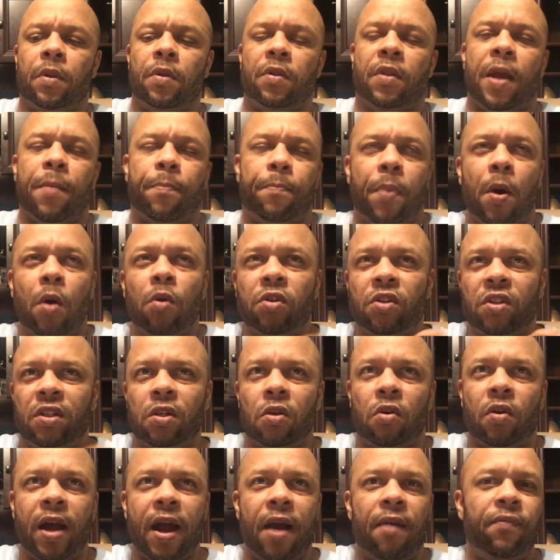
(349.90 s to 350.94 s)
They both
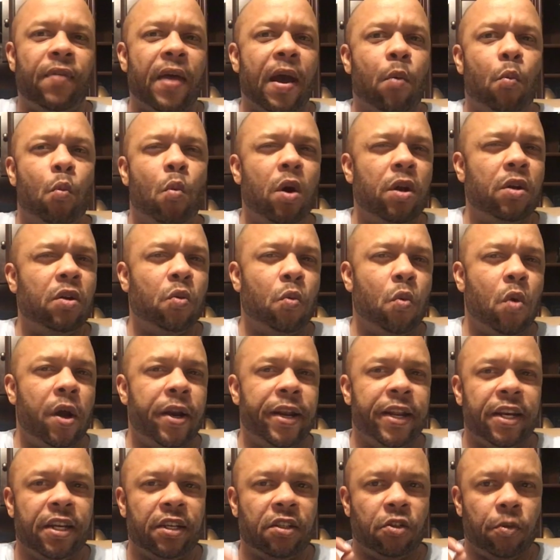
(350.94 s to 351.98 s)
still have that
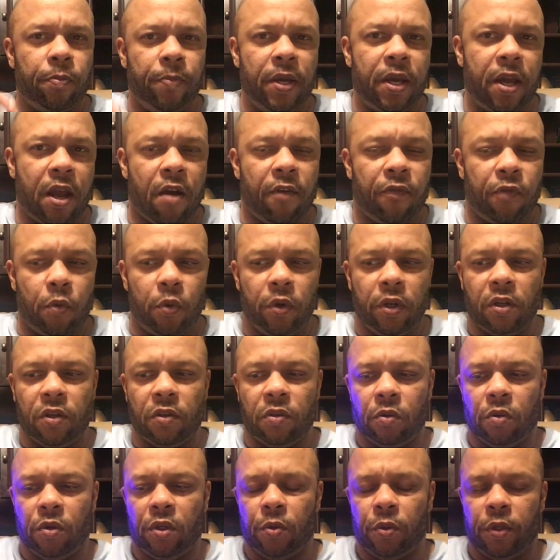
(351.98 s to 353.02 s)
one-to-one in it, so be careful when
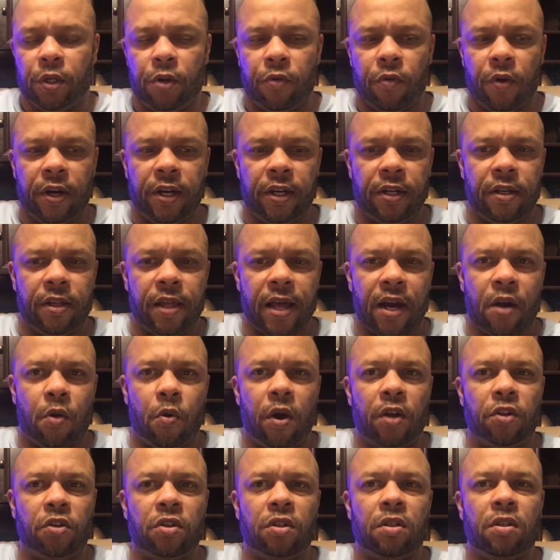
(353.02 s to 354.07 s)
you run into that
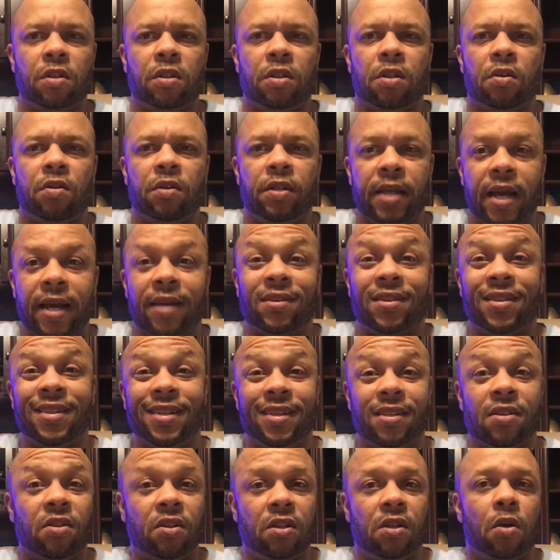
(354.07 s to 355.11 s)
question. You know, yes, it
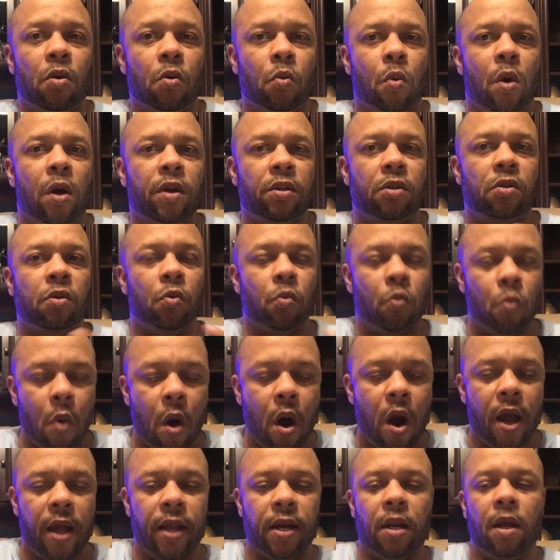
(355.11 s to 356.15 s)
is still
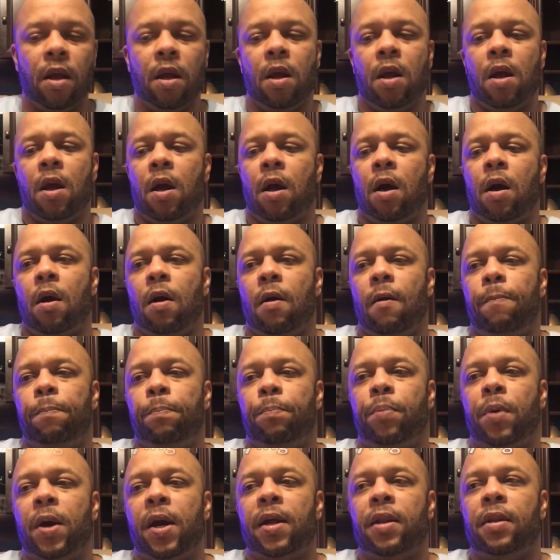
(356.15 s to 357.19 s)
one-to-one,
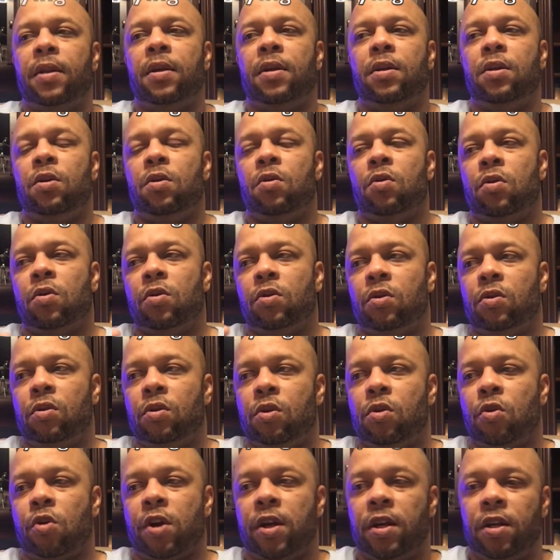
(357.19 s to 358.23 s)
but
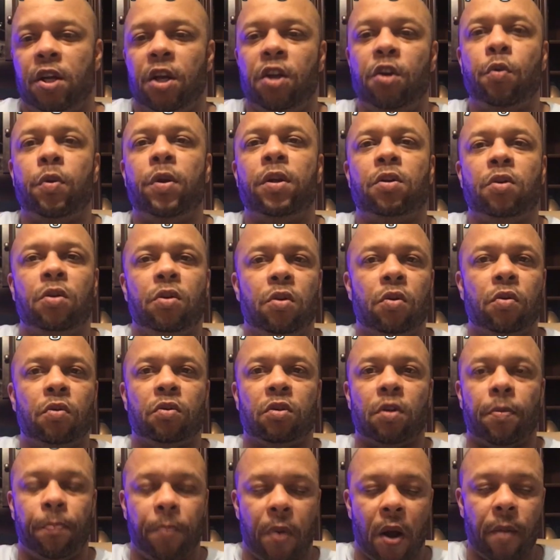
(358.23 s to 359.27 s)
you're continuing to use
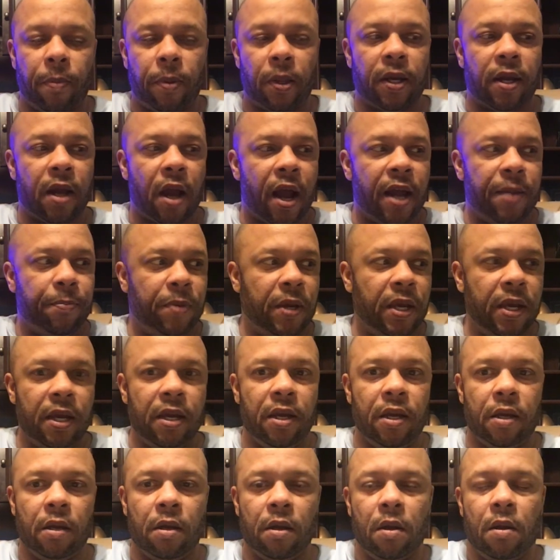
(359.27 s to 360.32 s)
the public
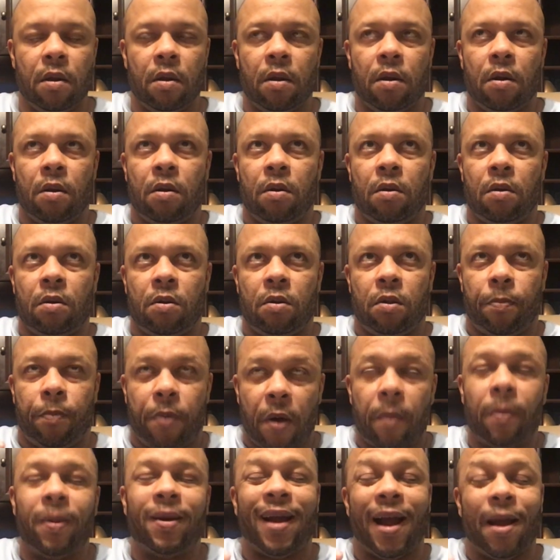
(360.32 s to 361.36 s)
IP
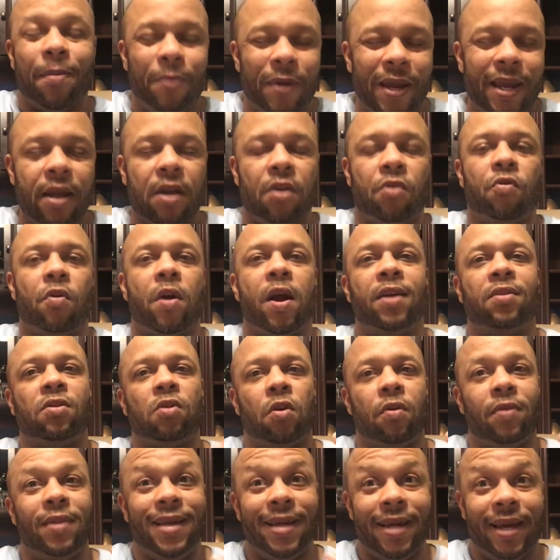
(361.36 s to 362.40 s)
address
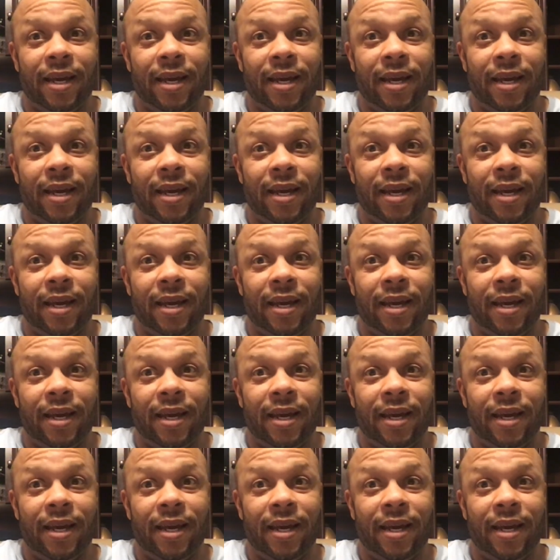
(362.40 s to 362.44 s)
on the